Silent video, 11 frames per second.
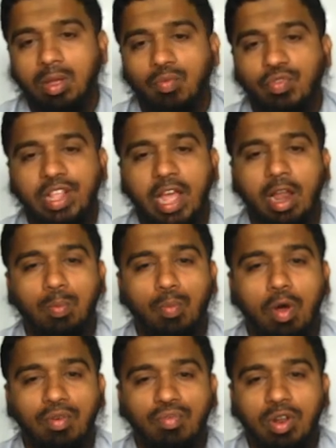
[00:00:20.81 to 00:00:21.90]
with the help
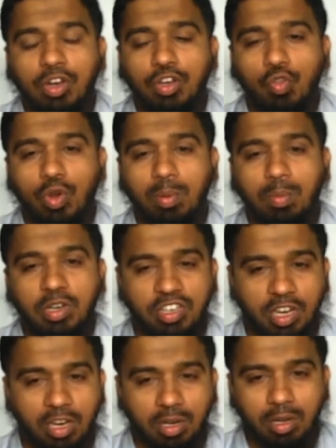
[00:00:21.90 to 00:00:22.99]
of Turing
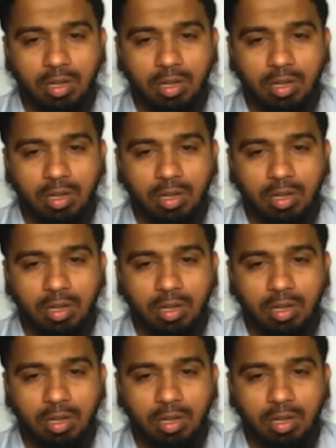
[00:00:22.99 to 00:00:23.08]
machine.